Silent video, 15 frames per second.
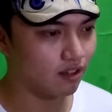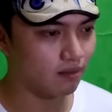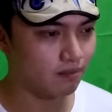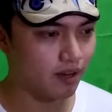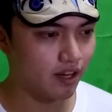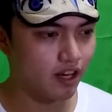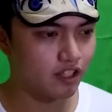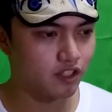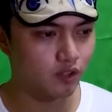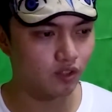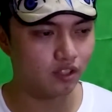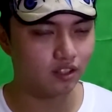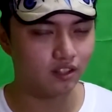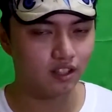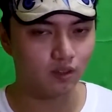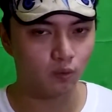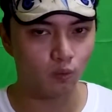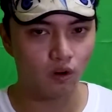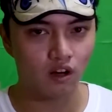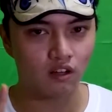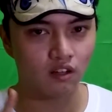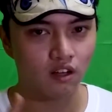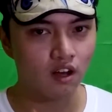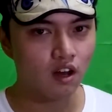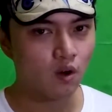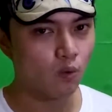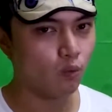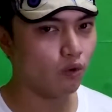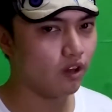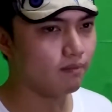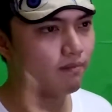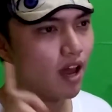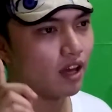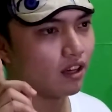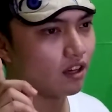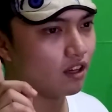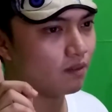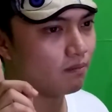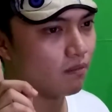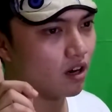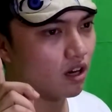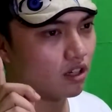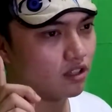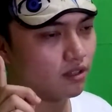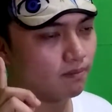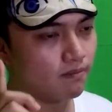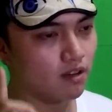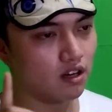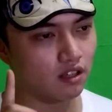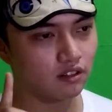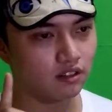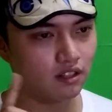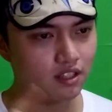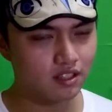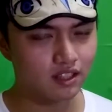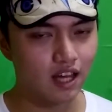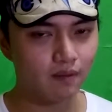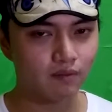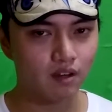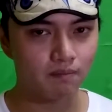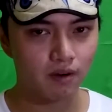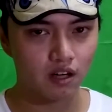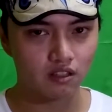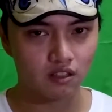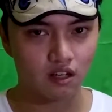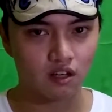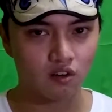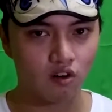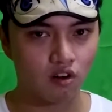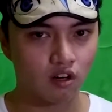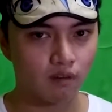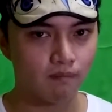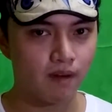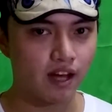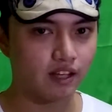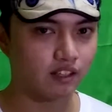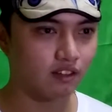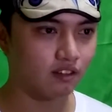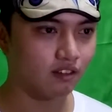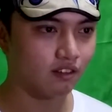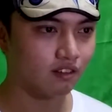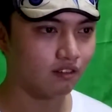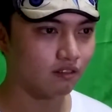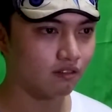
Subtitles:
I actually did one way back in March, but this time the parts are all mine.